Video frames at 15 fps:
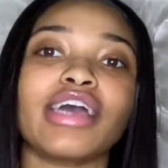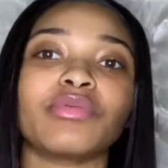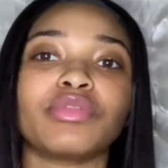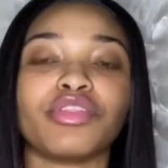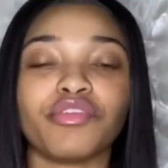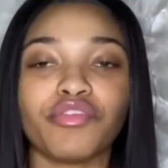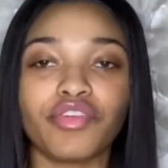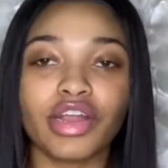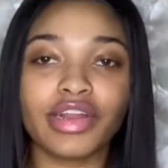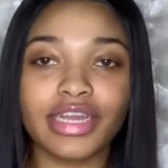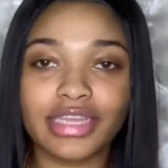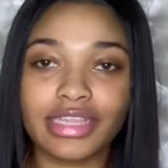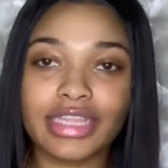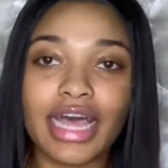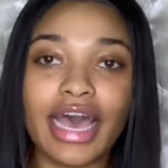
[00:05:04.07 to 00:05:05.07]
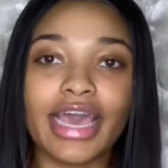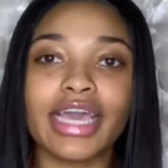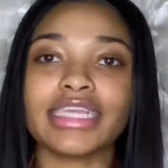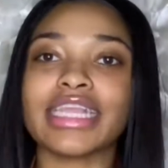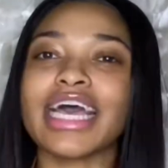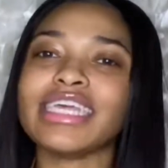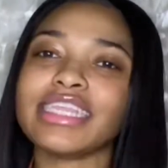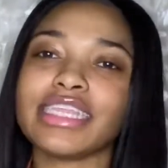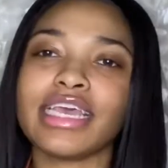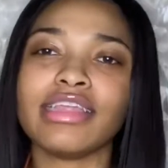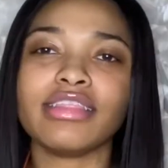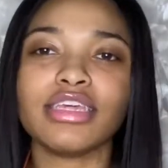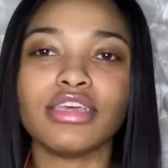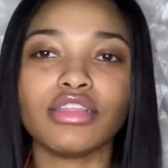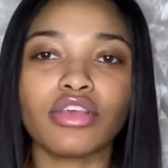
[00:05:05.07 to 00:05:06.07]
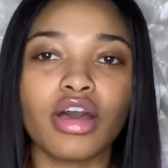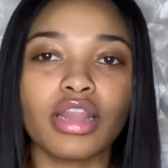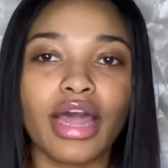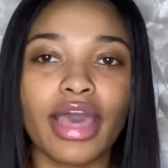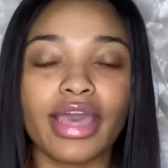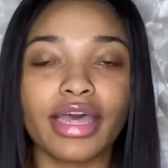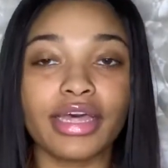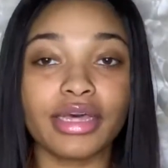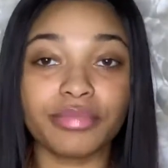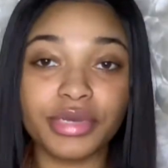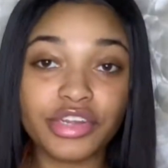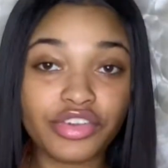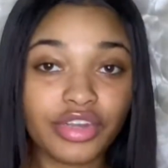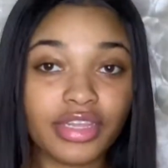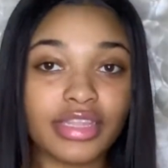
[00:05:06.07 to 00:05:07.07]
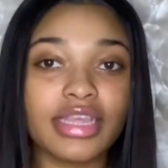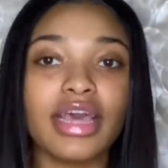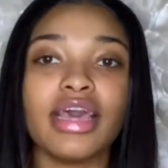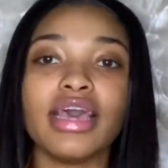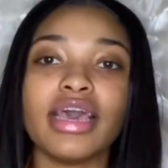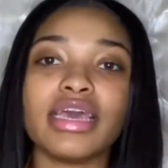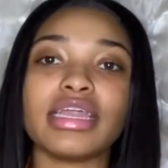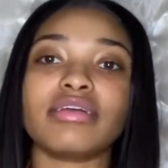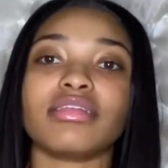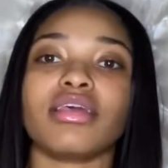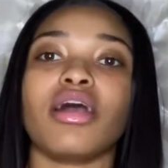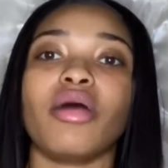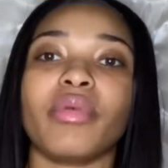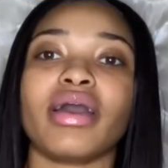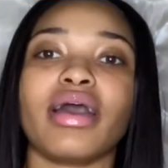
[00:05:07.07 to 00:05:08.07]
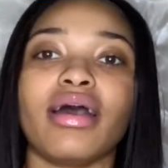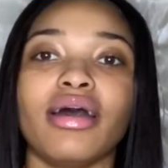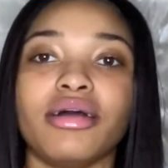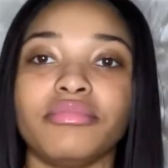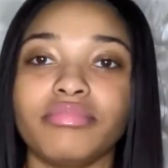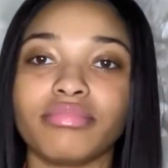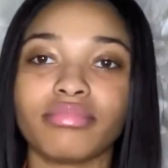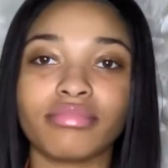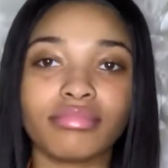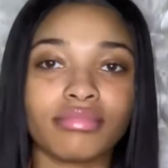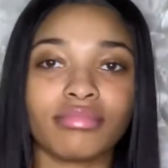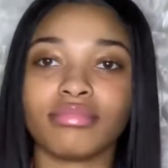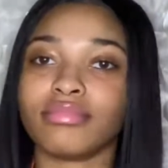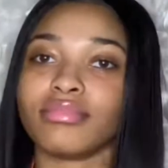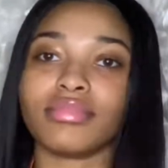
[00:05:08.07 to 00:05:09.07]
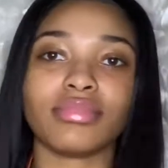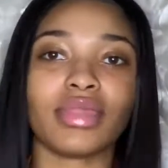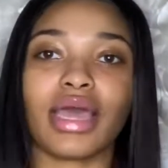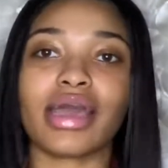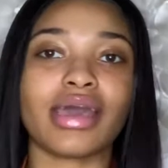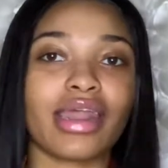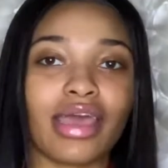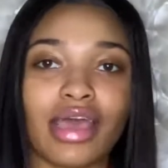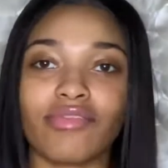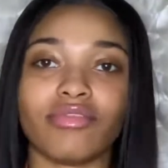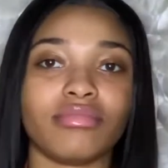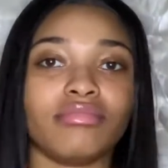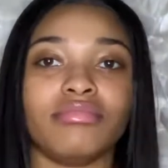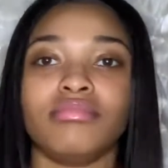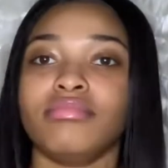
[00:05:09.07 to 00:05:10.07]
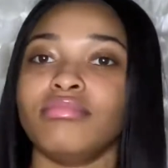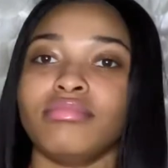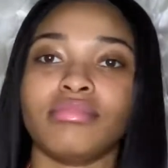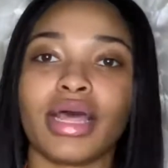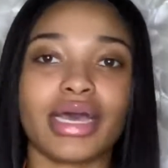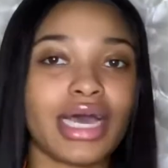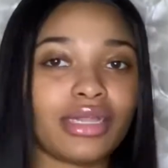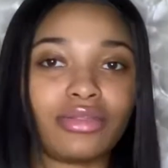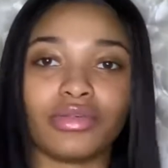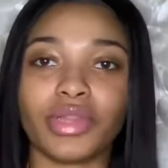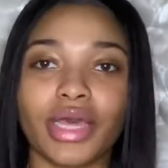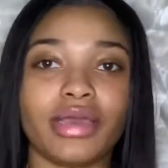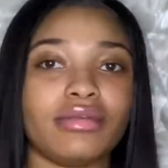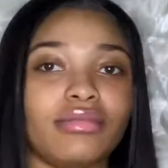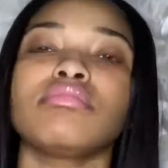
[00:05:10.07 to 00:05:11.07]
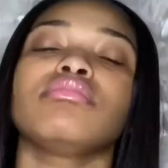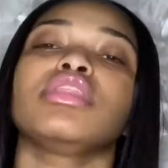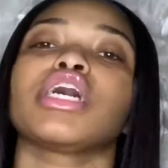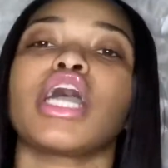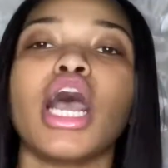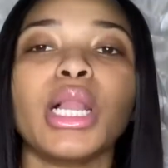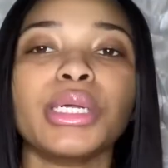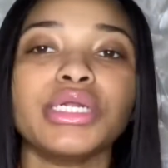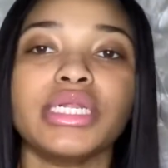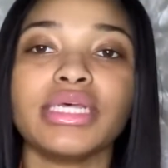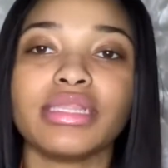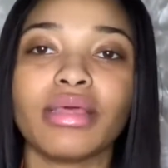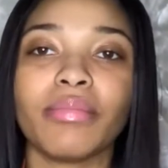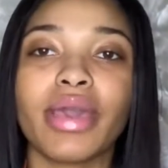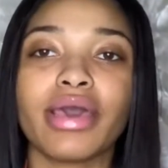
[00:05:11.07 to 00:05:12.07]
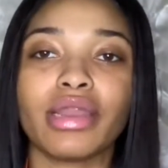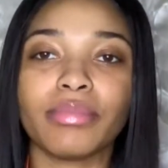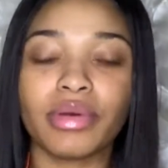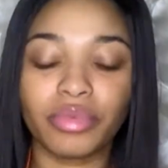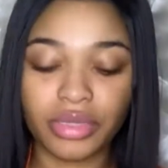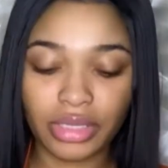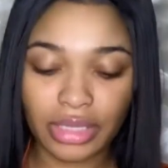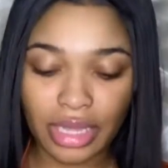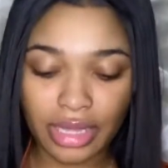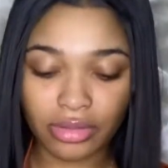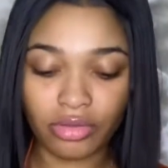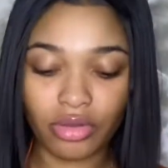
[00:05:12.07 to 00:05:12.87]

with the fur inside because I've seen these on like Pinterest, and I was like, oh my God, I gotta have them. I got to, like, the color doesn't matter, but what size